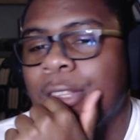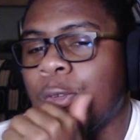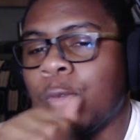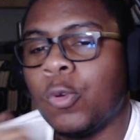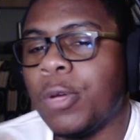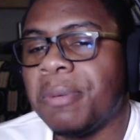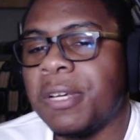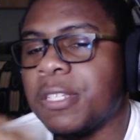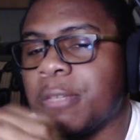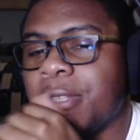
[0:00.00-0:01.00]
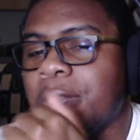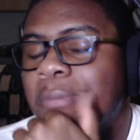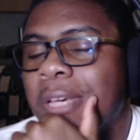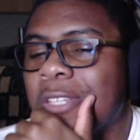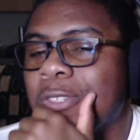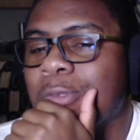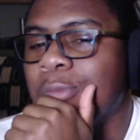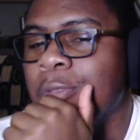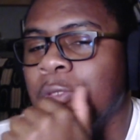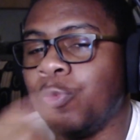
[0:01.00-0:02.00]
quite possibly the best.
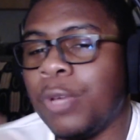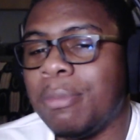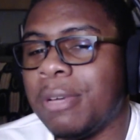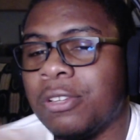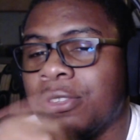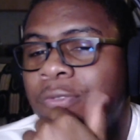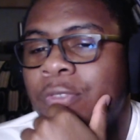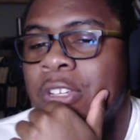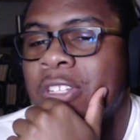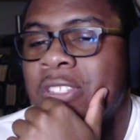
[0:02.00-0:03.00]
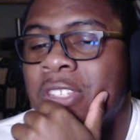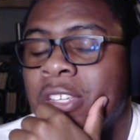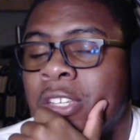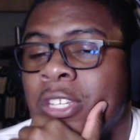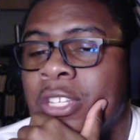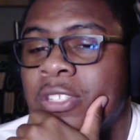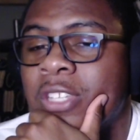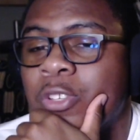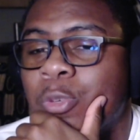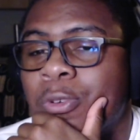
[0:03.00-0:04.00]
Way better than freaking
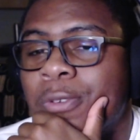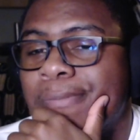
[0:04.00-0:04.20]
Insatiable.